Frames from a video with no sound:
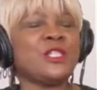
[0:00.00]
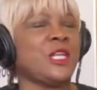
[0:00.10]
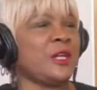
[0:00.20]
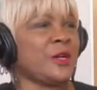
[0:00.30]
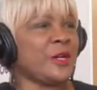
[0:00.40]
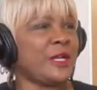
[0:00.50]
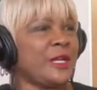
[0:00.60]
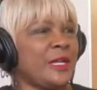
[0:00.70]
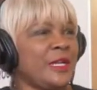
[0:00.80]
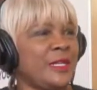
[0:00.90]
share
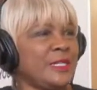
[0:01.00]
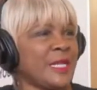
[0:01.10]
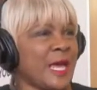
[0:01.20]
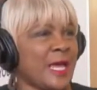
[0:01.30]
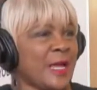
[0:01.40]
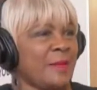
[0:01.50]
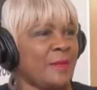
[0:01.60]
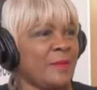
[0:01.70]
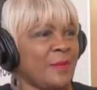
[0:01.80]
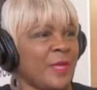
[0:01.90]

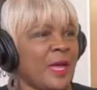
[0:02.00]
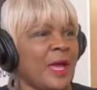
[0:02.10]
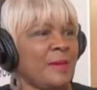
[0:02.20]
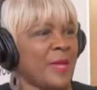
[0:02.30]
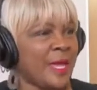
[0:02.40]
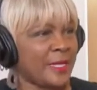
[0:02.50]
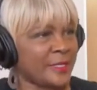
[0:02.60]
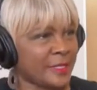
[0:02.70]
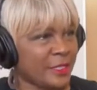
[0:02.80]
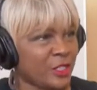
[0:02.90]
anytime I'm
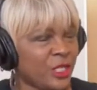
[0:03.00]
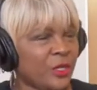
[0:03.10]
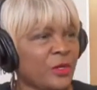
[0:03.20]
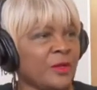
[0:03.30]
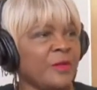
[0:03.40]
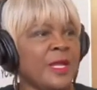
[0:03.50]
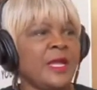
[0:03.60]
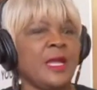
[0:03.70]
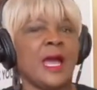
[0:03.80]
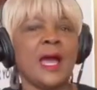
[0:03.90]
asked to share it.
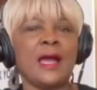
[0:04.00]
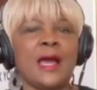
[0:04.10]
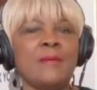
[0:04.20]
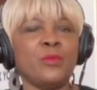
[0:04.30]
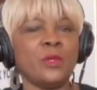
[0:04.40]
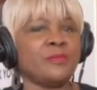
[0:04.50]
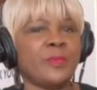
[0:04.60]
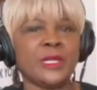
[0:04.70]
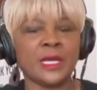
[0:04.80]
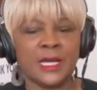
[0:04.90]

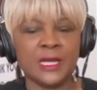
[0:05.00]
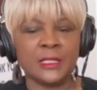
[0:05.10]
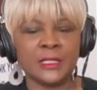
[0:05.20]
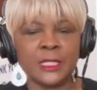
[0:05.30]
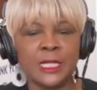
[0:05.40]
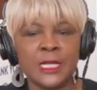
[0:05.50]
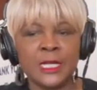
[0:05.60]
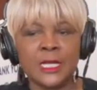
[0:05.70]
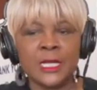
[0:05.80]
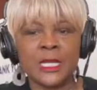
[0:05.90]
Because
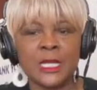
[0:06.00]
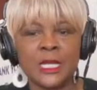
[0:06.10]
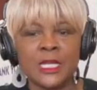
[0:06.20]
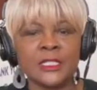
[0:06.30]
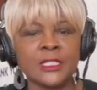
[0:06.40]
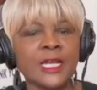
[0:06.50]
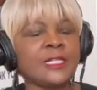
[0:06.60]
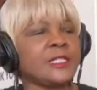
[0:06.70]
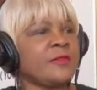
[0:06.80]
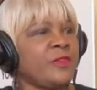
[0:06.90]
it takes a